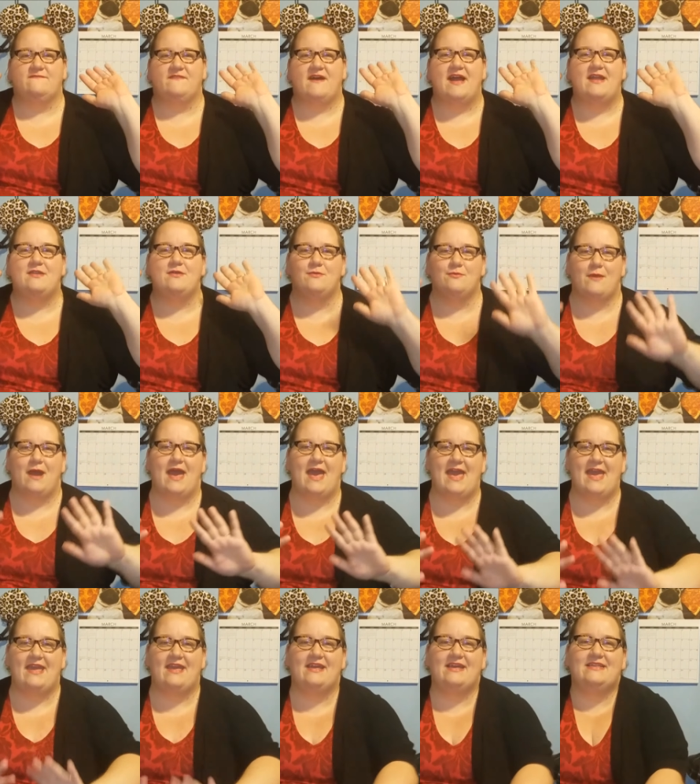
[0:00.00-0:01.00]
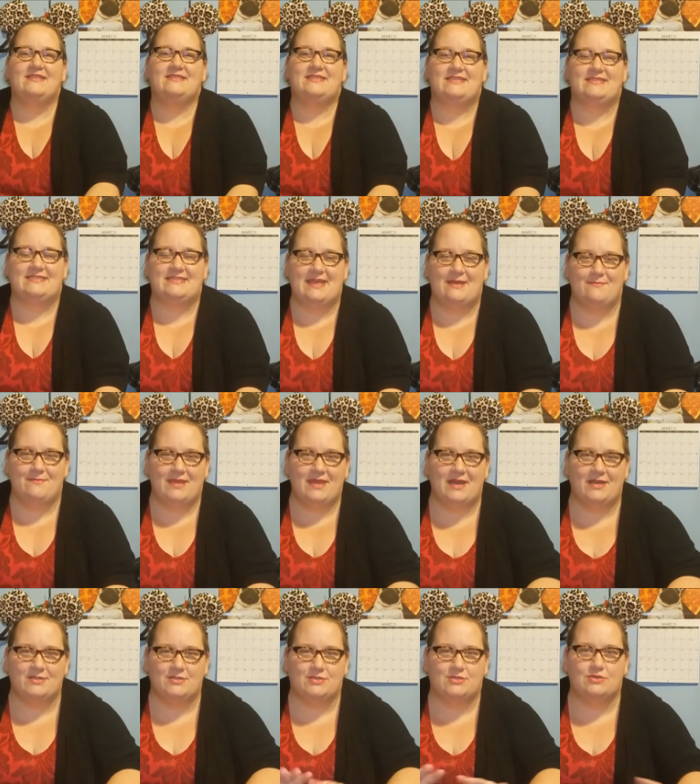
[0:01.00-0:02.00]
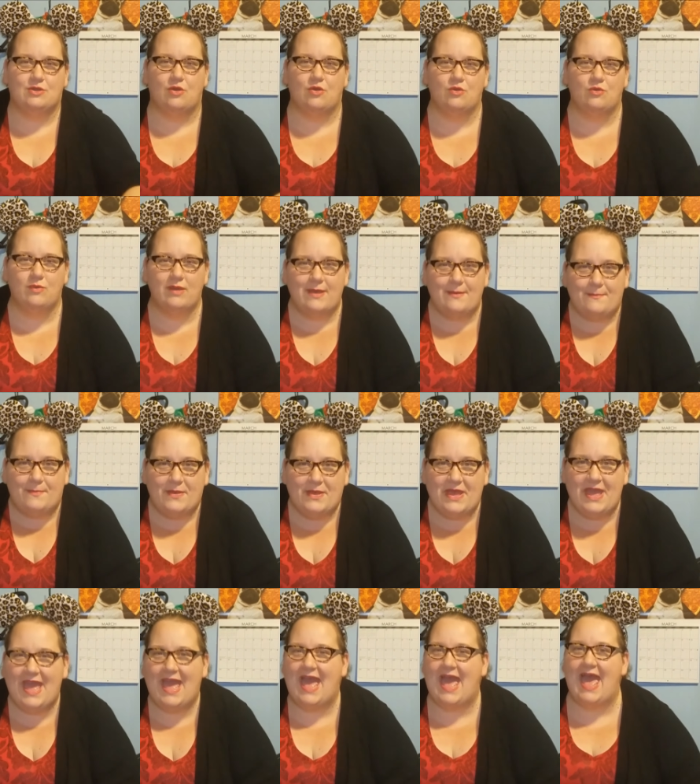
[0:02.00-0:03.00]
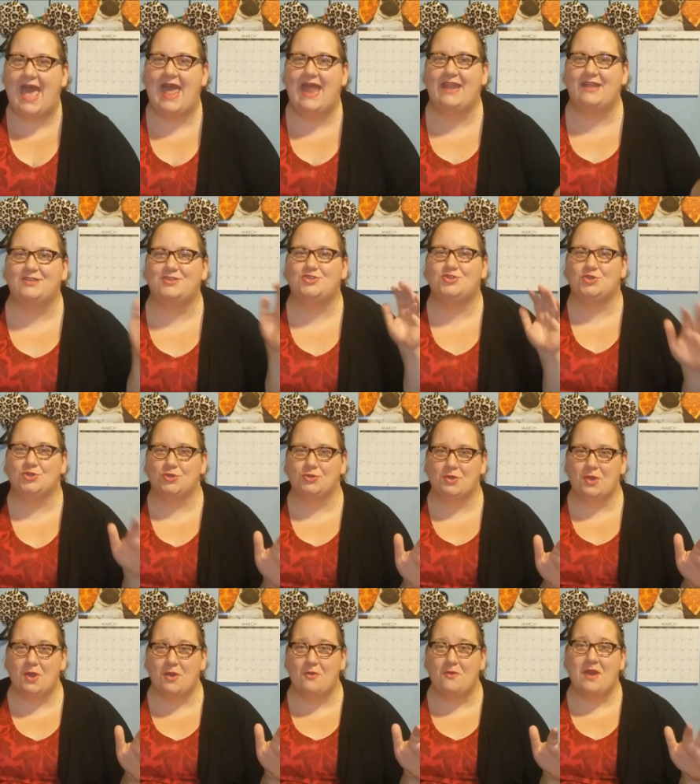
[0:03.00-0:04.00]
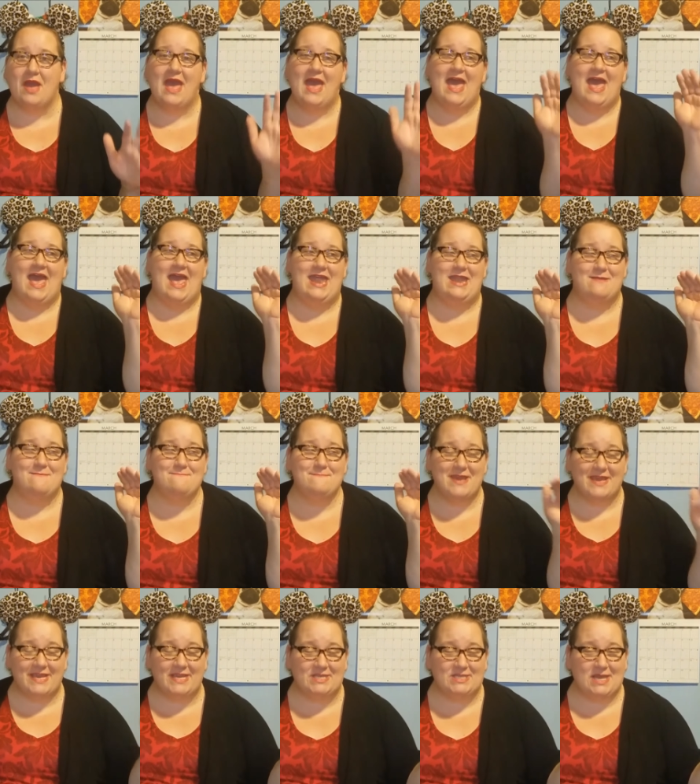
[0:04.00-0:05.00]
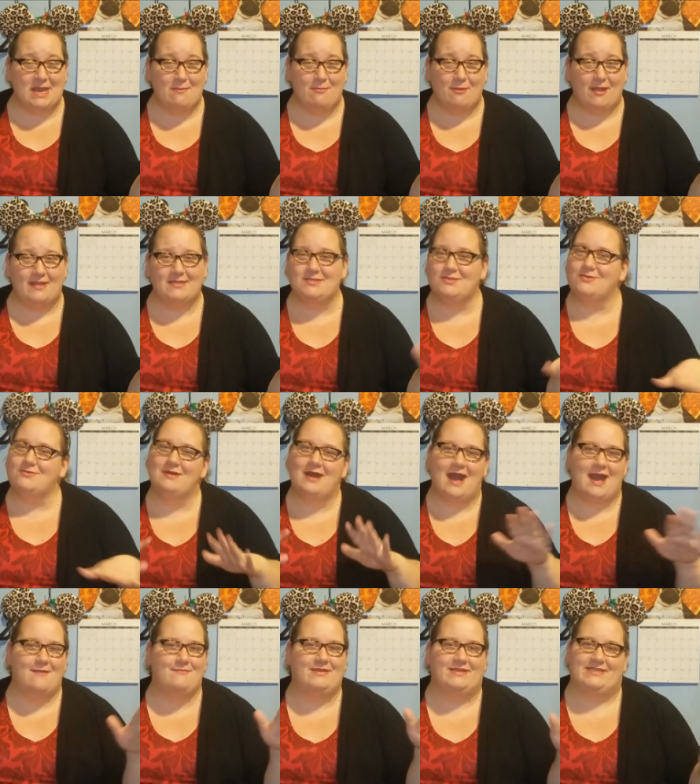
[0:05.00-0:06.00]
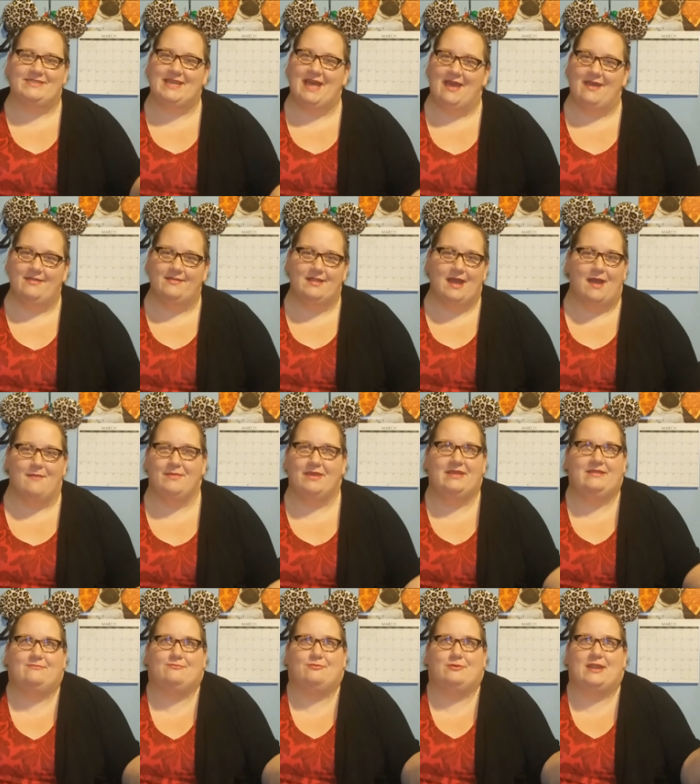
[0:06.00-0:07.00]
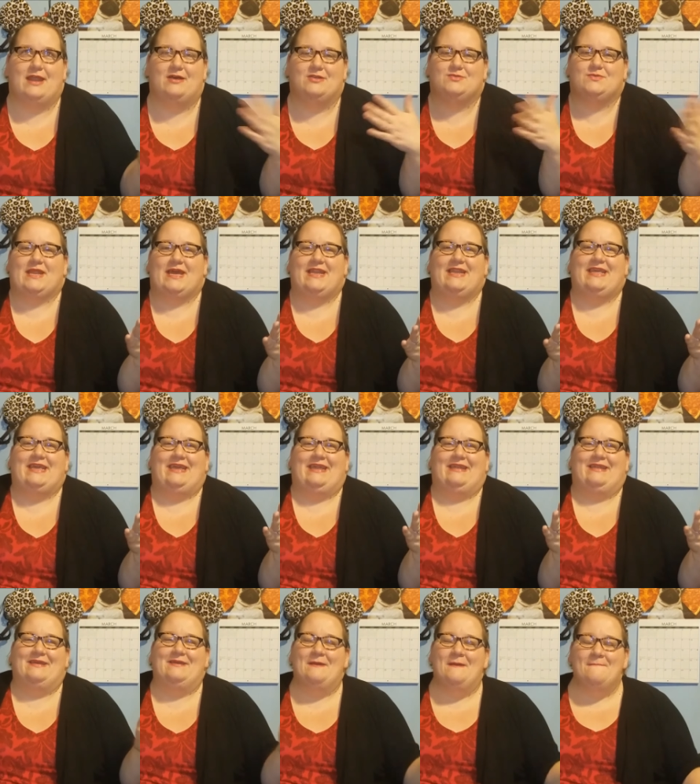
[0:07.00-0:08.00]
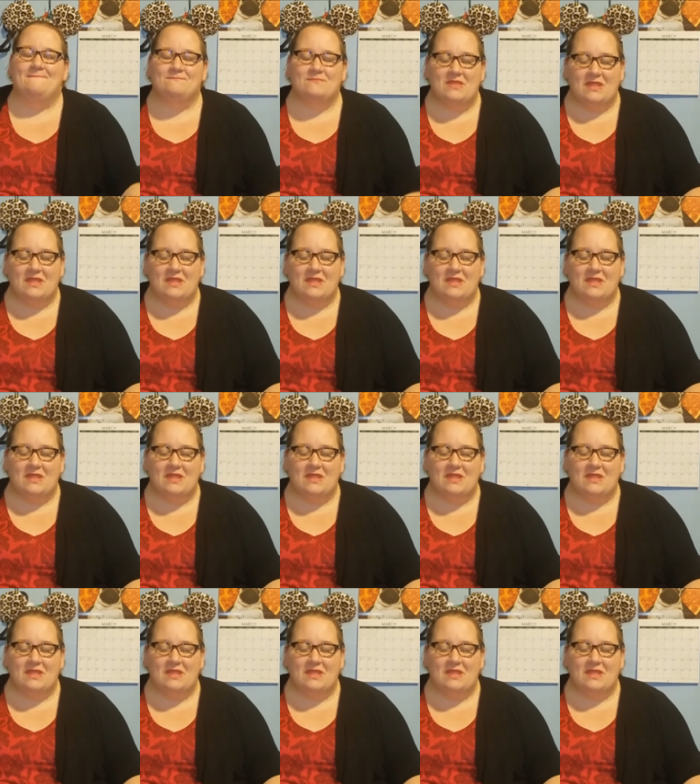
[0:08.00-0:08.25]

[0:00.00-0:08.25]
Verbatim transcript: could find a way to send me a Dole Whip and a churro and a Mickey shaped pretzel, I'd be set. I mean, what else would I need?